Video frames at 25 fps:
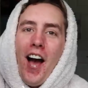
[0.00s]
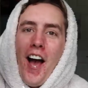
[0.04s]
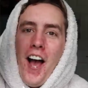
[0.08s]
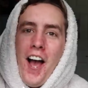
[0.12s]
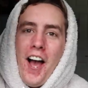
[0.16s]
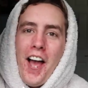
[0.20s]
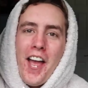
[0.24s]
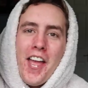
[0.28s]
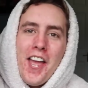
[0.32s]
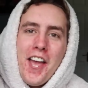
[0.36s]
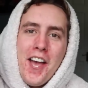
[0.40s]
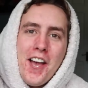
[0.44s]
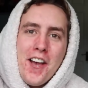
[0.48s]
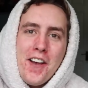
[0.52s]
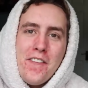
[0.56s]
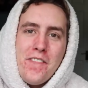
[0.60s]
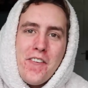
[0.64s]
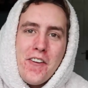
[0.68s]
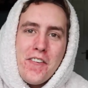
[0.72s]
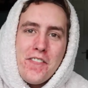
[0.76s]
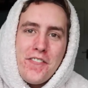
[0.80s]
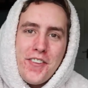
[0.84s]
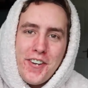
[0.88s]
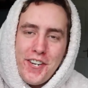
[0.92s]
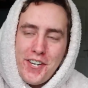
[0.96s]
I
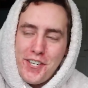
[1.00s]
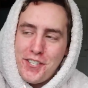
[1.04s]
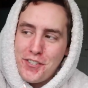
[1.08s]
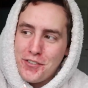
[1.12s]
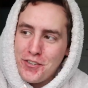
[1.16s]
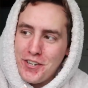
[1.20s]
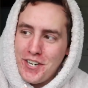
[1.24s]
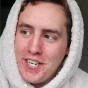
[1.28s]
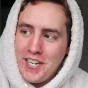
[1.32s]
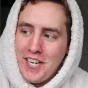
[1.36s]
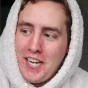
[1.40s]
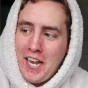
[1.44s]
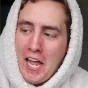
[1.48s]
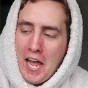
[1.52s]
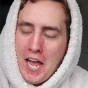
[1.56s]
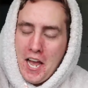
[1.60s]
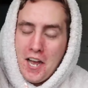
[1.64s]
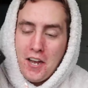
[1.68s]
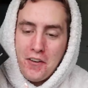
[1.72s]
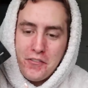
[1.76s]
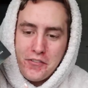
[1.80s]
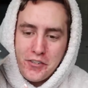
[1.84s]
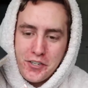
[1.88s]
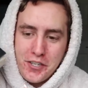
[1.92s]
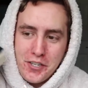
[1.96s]
have finished reading
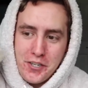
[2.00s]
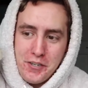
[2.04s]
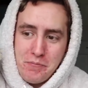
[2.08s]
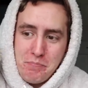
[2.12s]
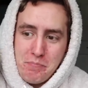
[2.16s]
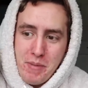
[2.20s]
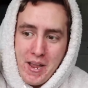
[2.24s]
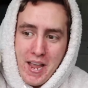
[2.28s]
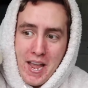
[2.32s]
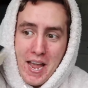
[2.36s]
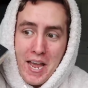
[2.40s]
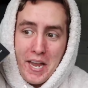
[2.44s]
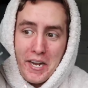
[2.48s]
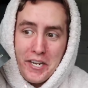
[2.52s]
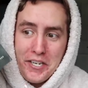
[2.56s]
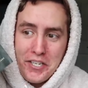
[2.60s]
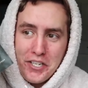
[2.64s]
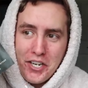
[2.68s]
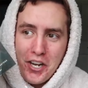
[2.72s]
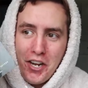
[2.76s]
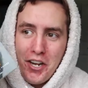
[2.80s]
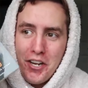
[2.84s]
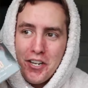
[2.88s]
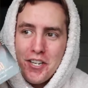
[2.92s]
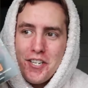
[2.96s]
After by Anna
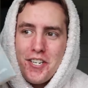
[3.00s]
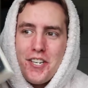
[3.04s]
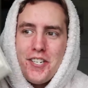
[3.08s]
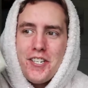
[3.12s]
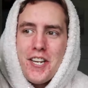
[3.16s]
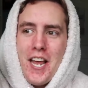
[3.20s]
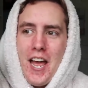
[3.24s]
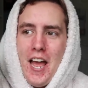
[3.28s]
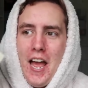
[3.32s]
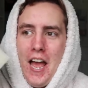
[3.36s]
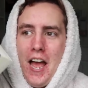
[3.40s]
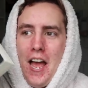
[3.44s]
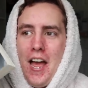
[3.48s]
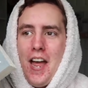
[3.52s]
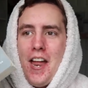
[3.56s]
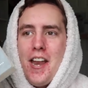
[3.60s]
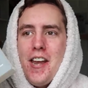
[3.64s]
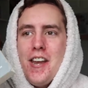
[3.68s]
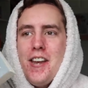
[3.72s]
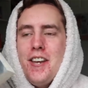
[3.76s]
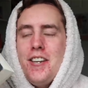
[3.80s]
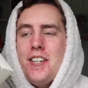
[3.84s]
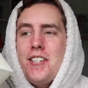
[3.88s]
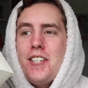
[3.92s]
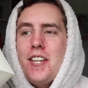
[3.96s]
Todd
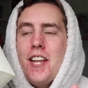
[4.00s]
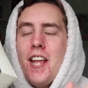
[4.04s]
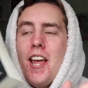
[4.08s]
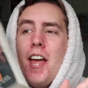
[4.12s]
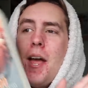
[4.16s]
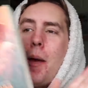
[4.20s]
and